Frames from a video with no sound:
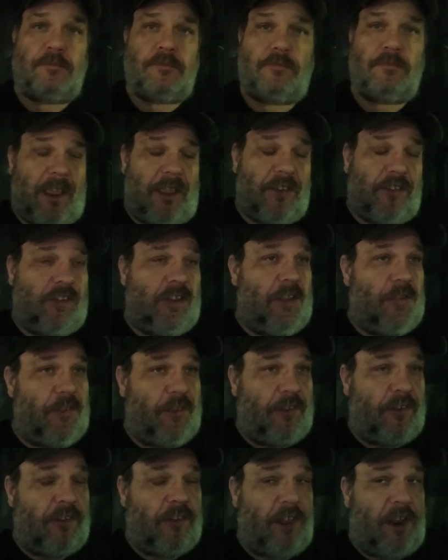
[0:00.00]
Like I said,
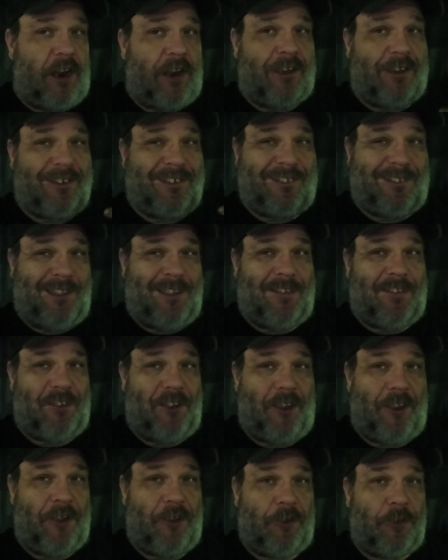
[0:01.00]
this is not a
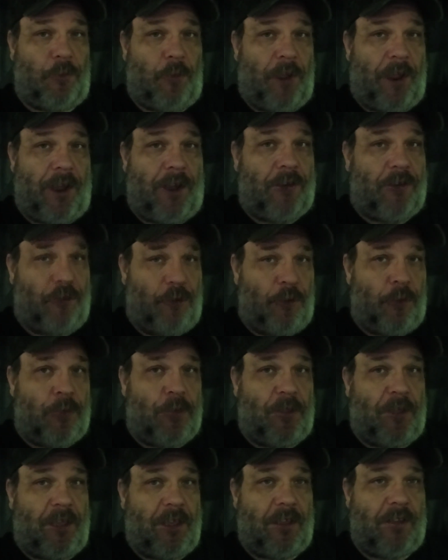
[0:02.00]
detailed way to do
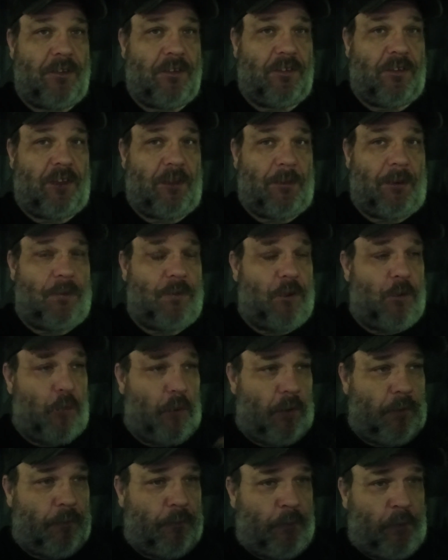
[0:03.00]
things. I mean, if you
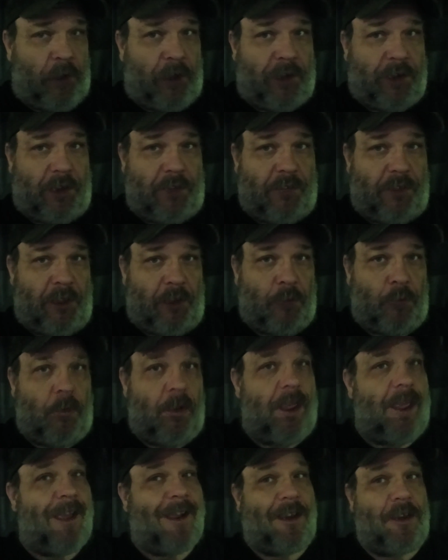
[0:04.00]
want a fully detailed
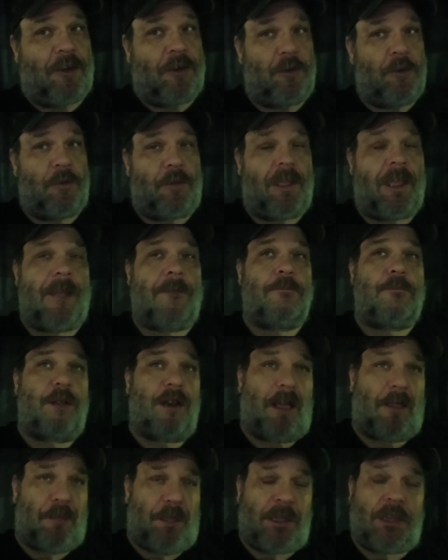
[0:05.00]
way, I could do that,
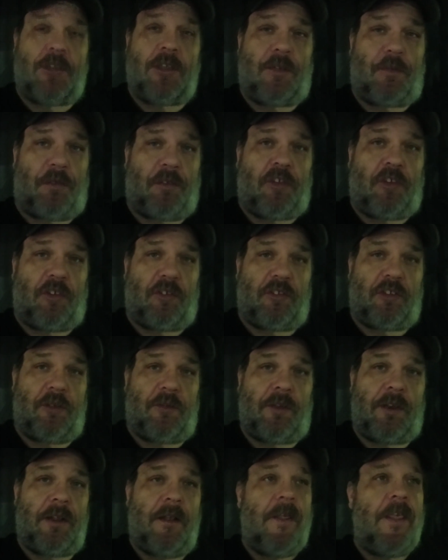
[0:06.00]
but I think you get the gist
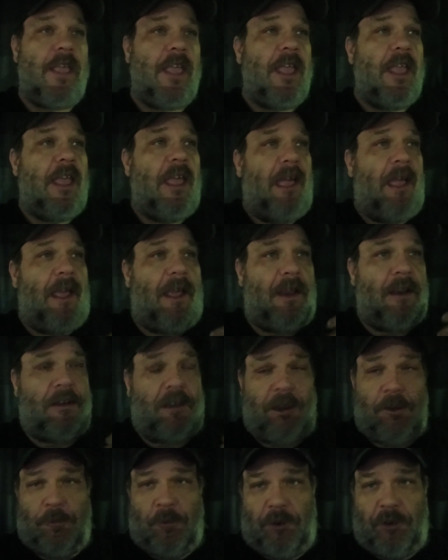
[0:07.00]
of it. And
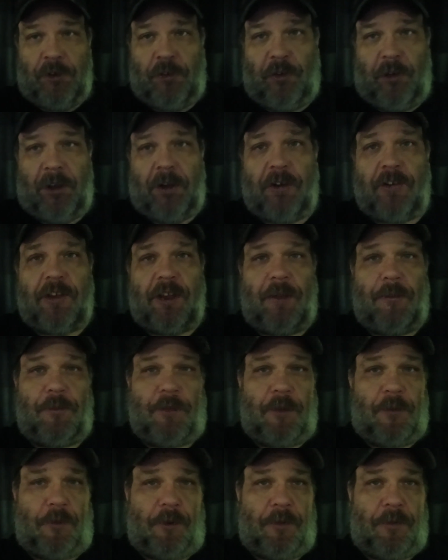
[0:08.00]
different trailers have
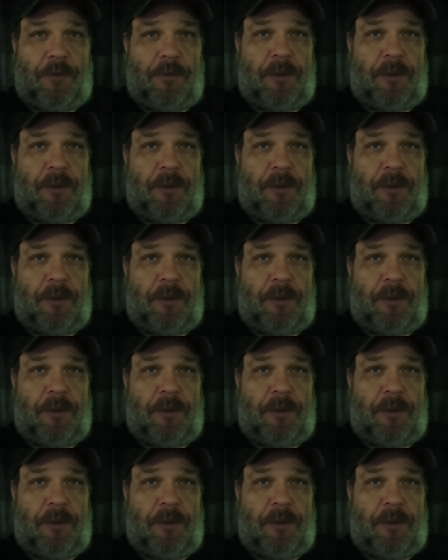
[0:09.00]
different